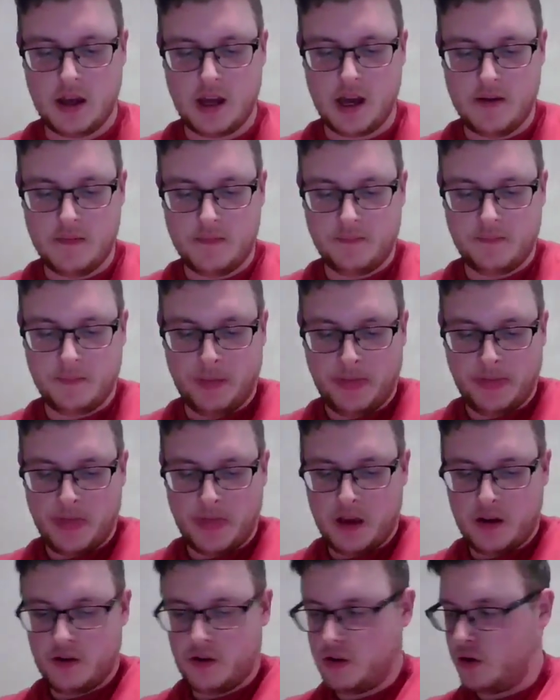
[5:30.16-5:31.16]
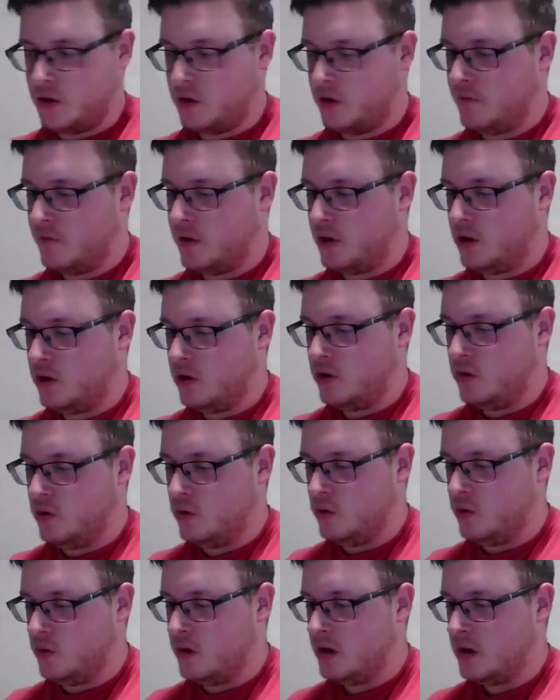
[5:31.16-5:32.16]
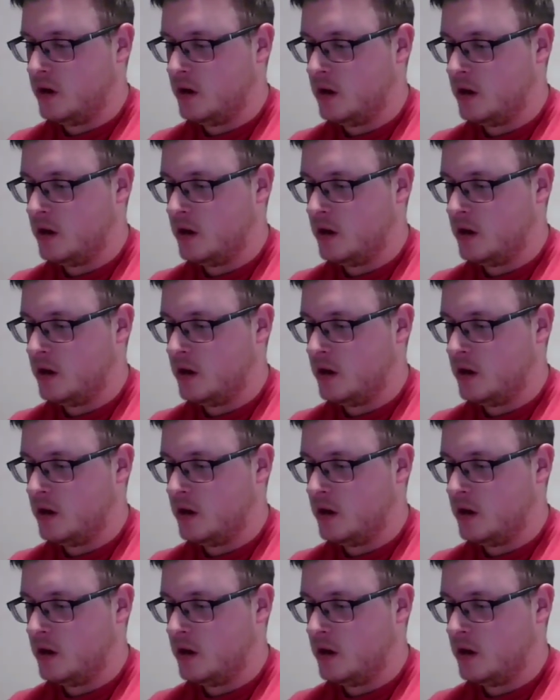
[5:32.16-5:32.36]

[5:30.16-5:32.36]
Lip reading: Okay, so if you